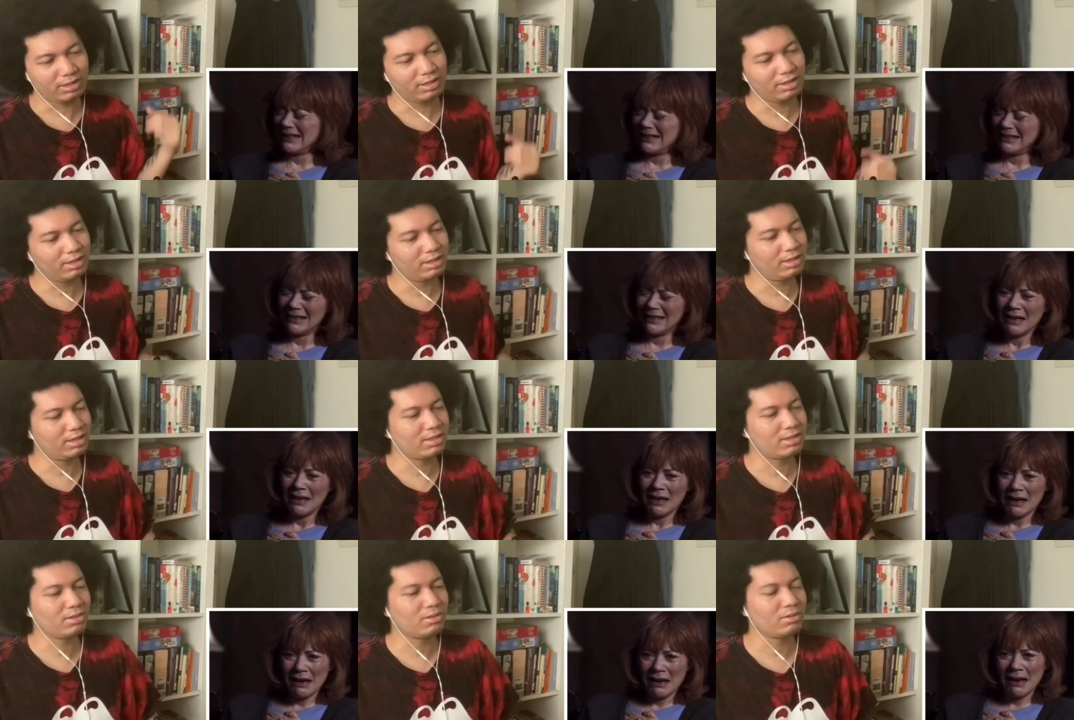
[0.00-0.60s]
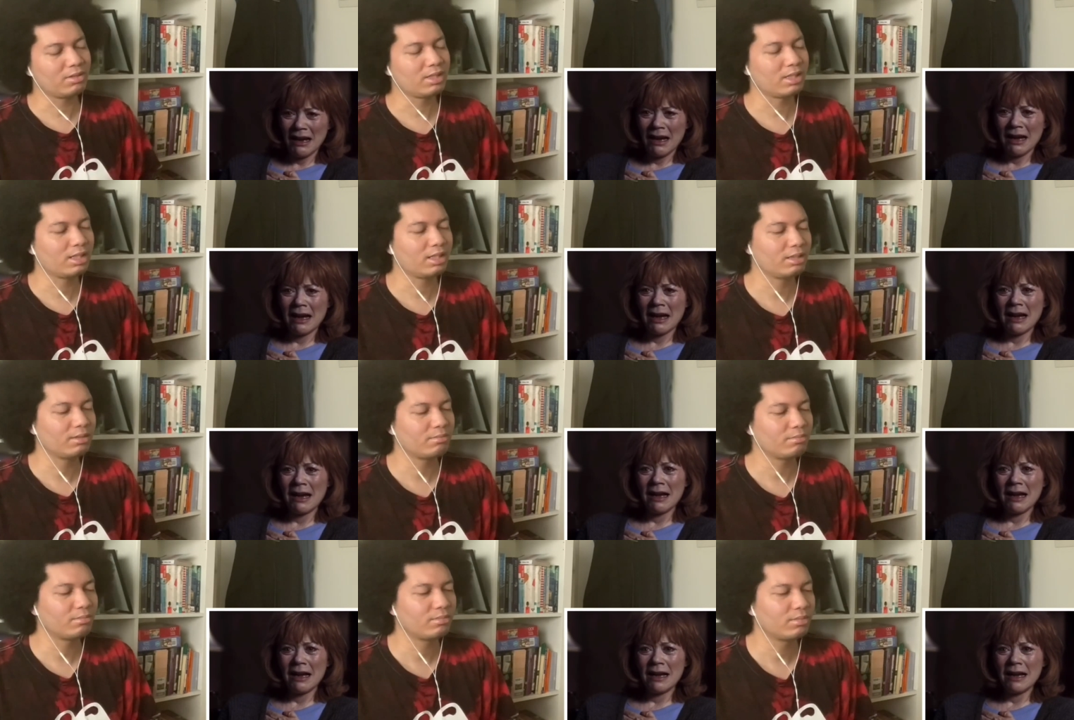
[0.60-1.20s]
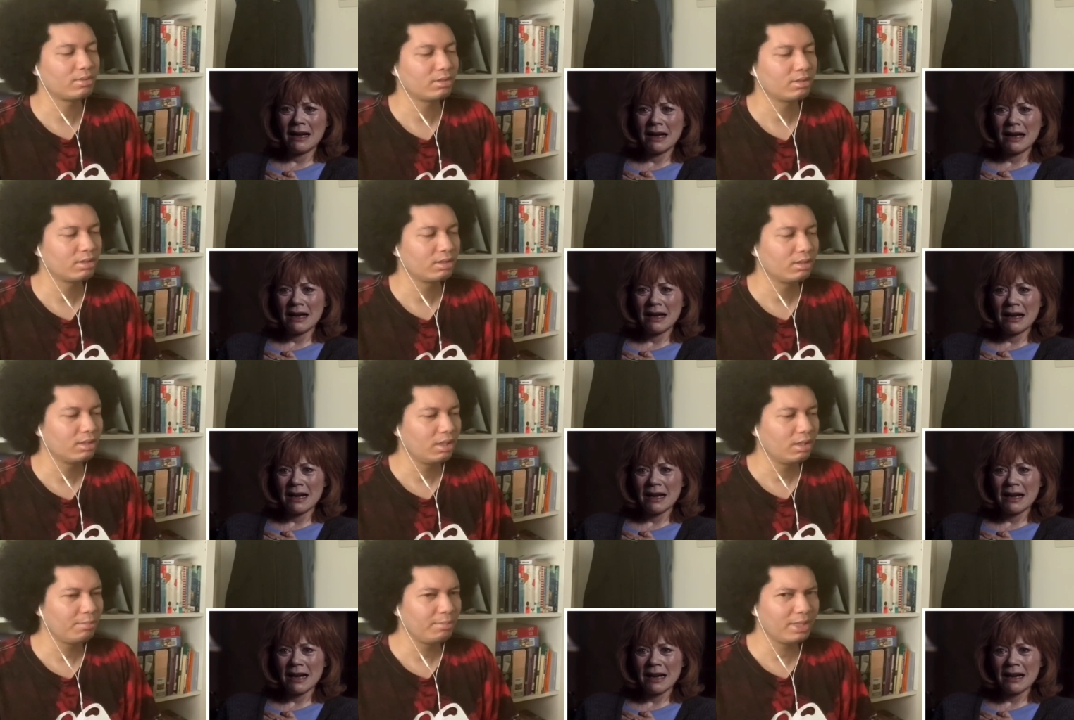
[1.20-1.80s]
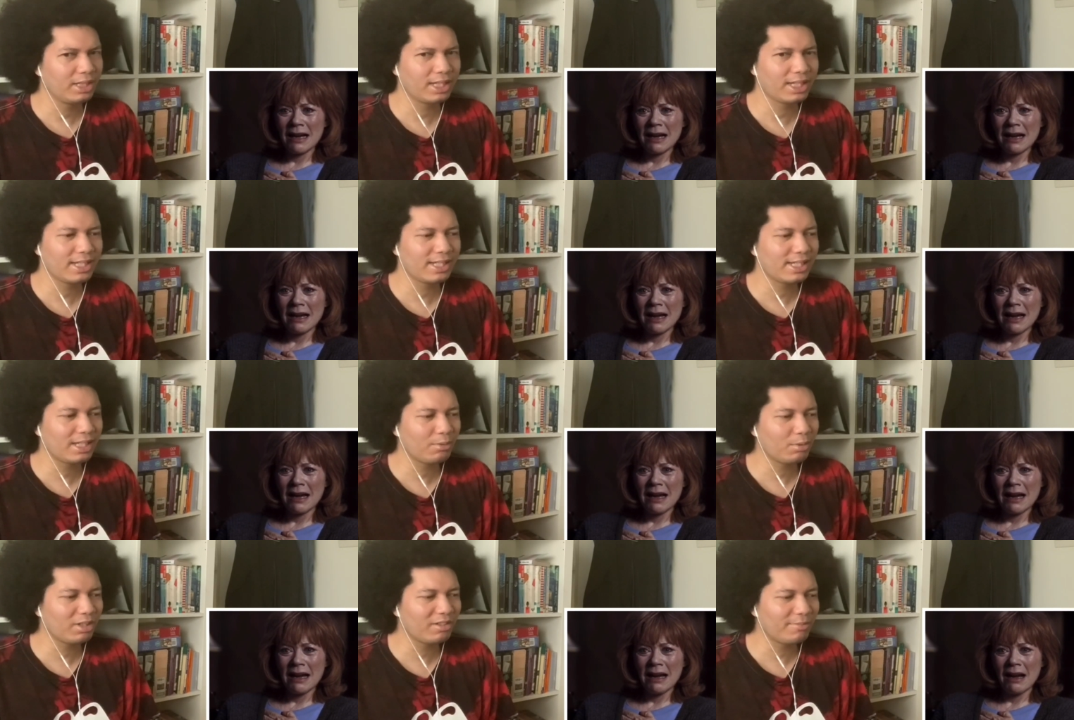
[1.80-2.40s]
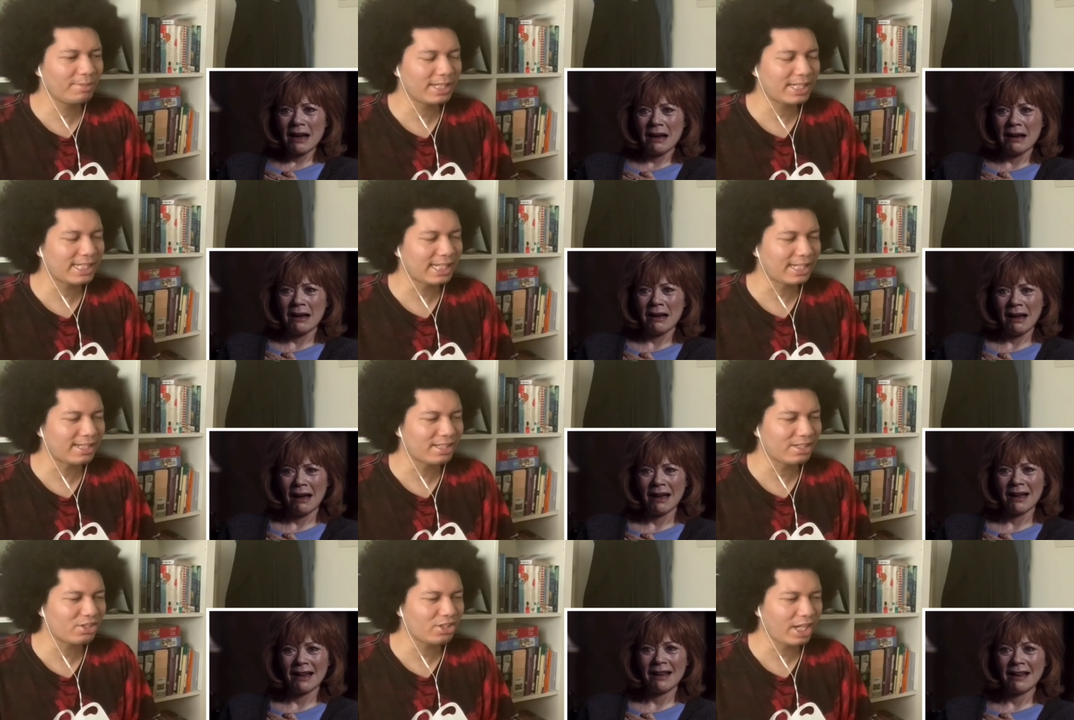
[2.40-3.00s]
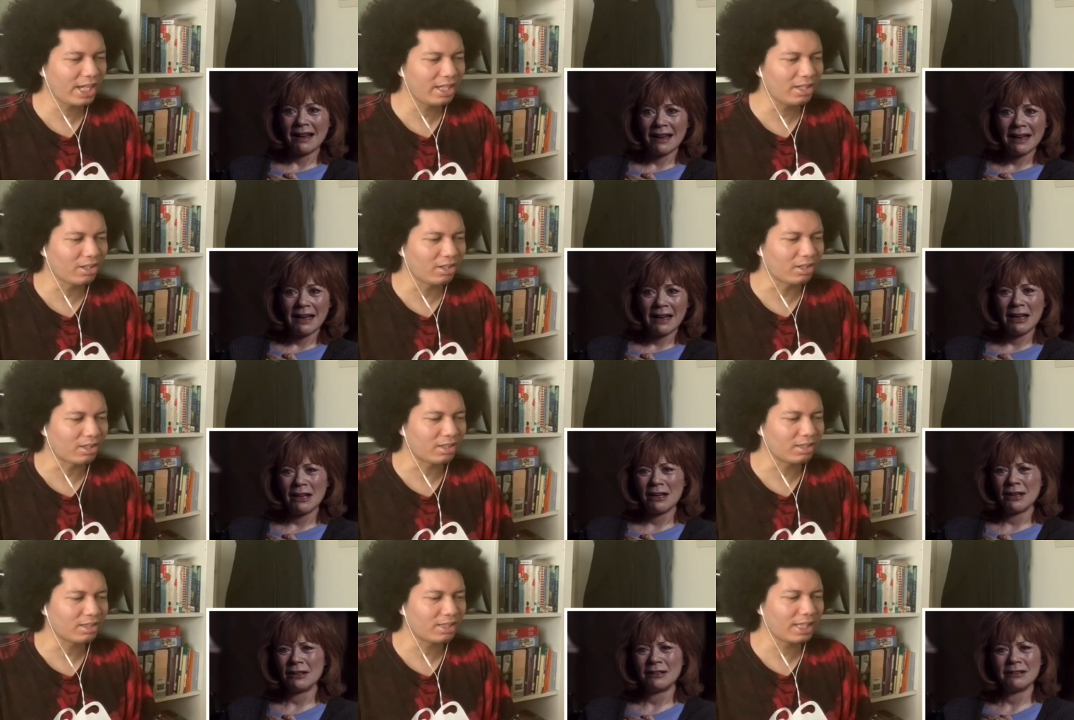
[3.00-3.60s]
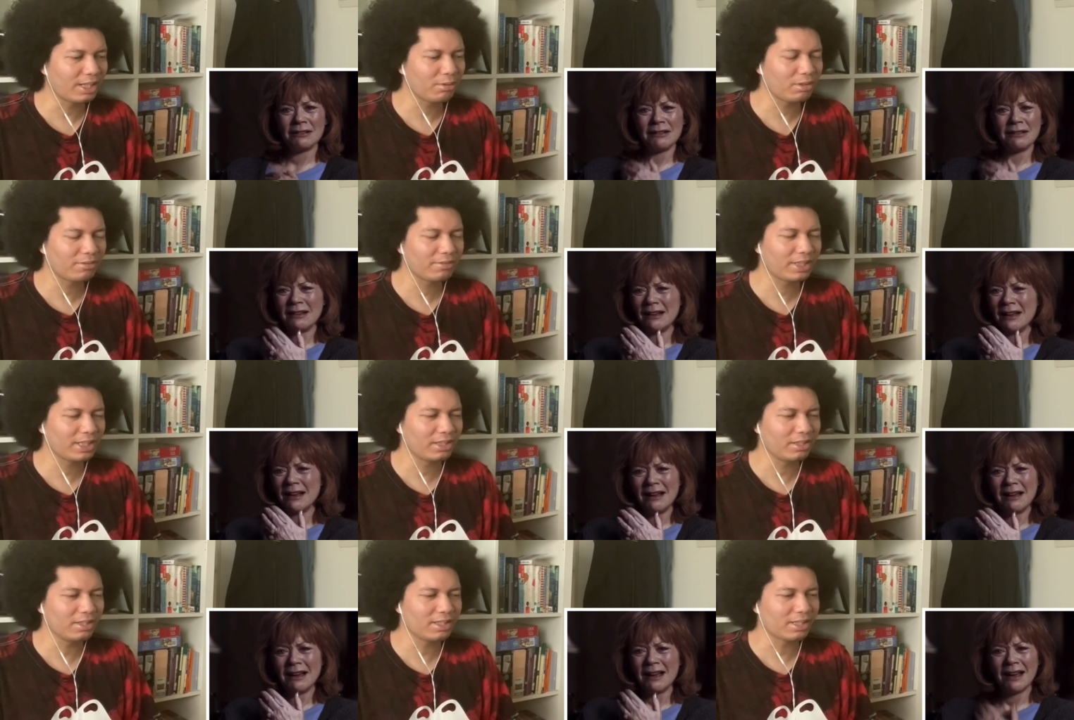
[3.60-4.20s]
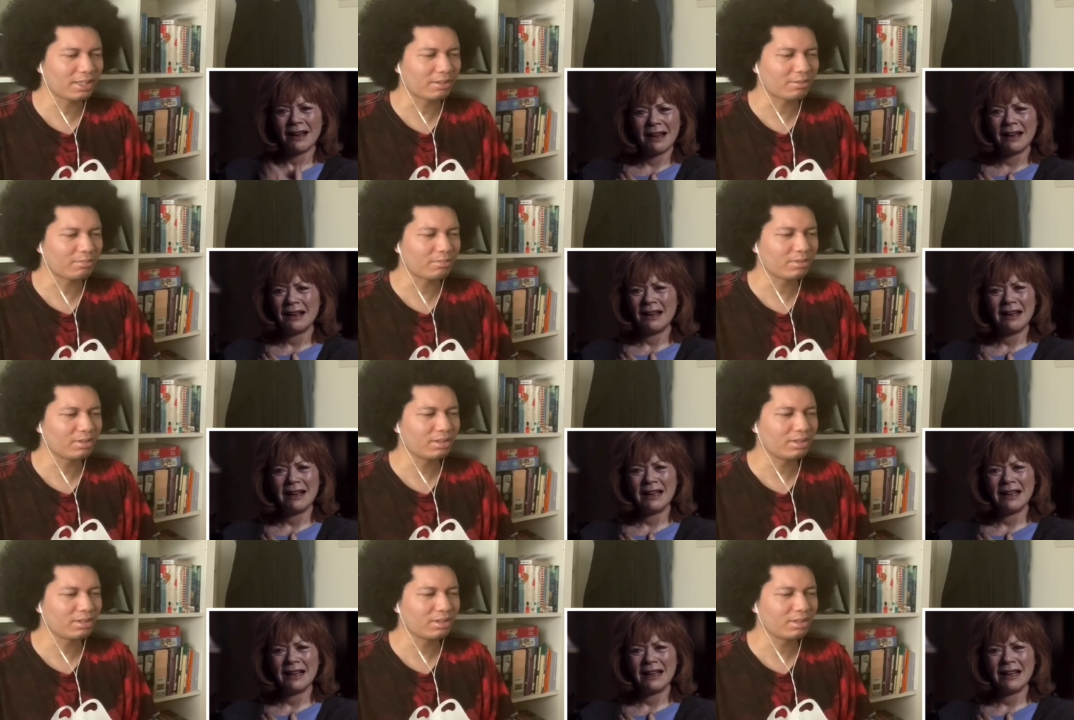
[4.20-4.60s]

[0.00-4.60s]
Speaker 1: This whole time. Because he would have been sent to jail. They would have killed him.